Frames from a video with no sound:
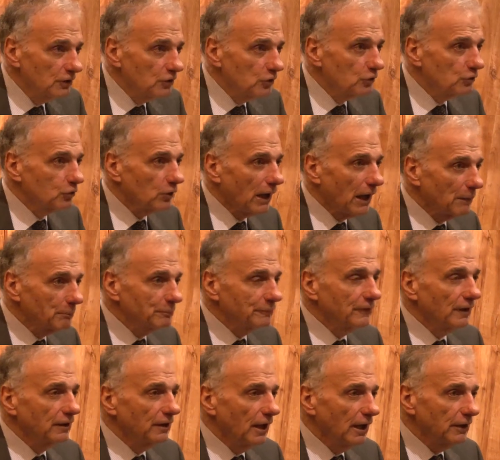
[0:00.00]
you
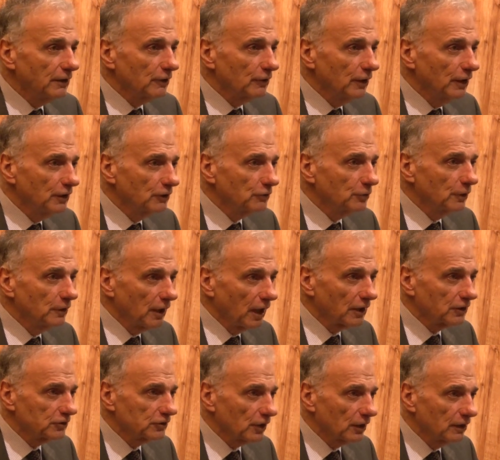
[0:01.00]
drop the Nader
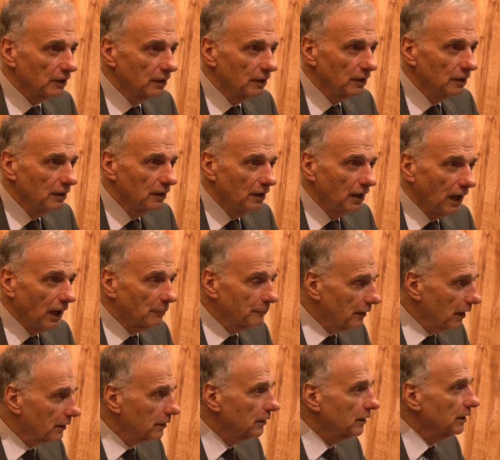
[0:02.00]
introduction, I'm
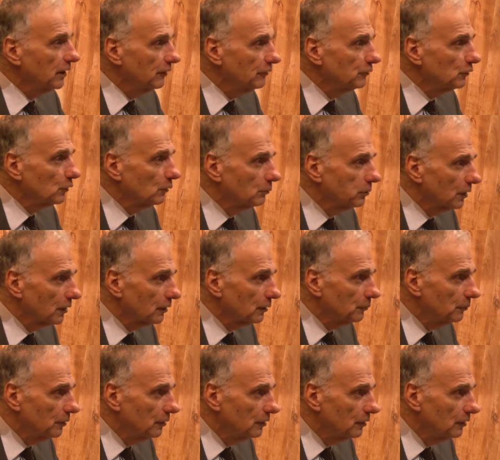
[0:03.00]
not going to give you a blurb.